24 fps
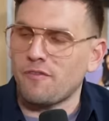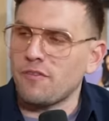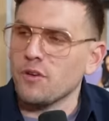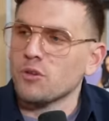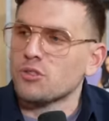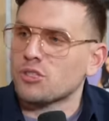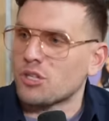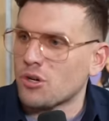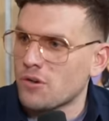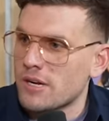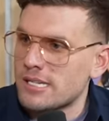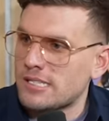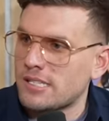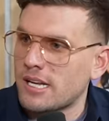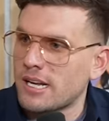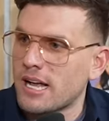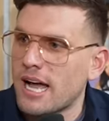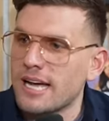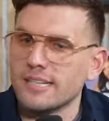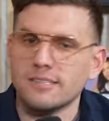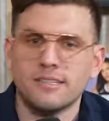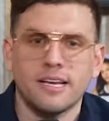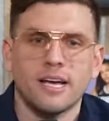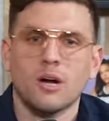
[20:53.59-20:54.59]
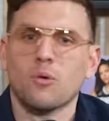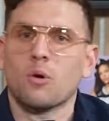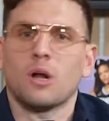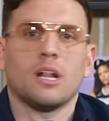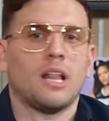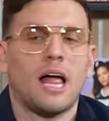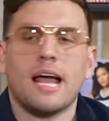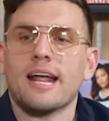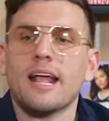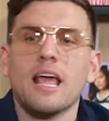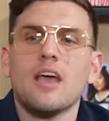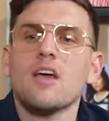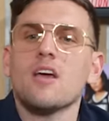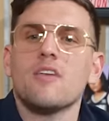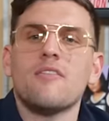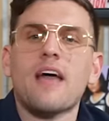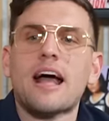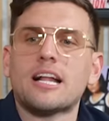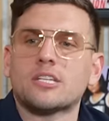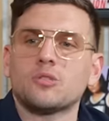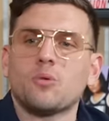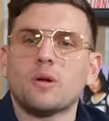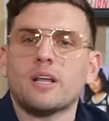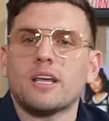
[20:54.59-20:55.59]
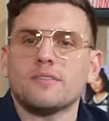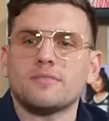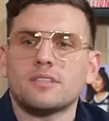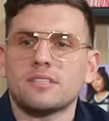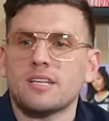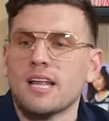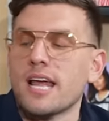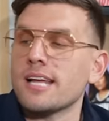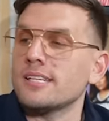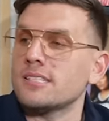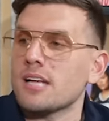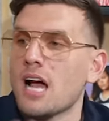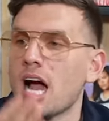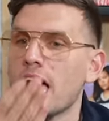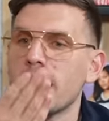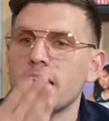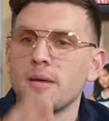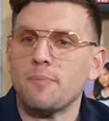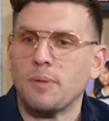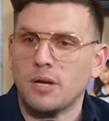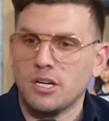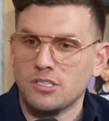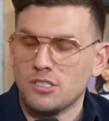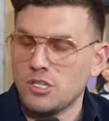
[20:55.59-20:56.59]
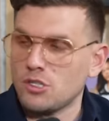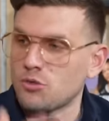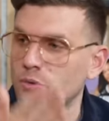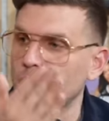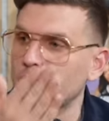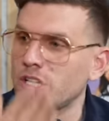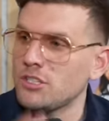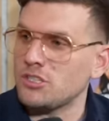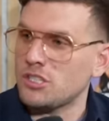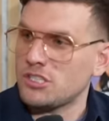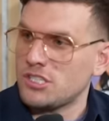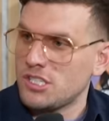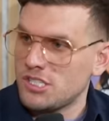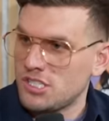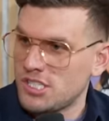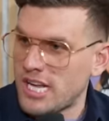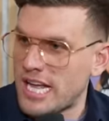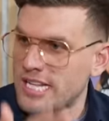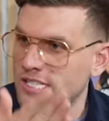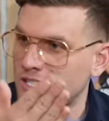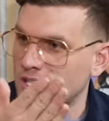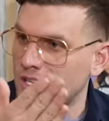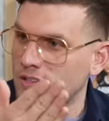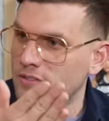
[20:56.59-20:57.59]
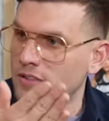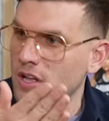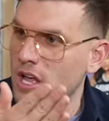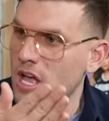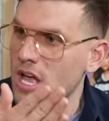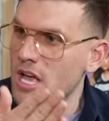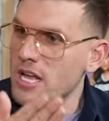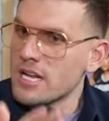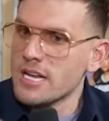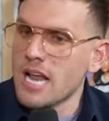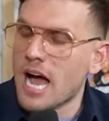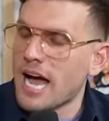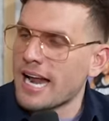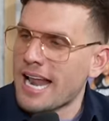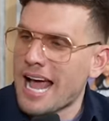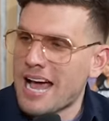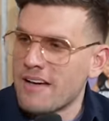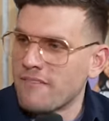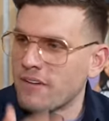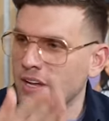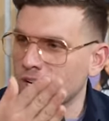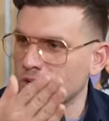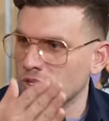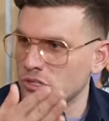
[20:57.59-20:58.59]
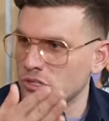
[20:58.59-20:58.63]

futuristic idea where like that's what gives us anxiety because it's really just a sense of not having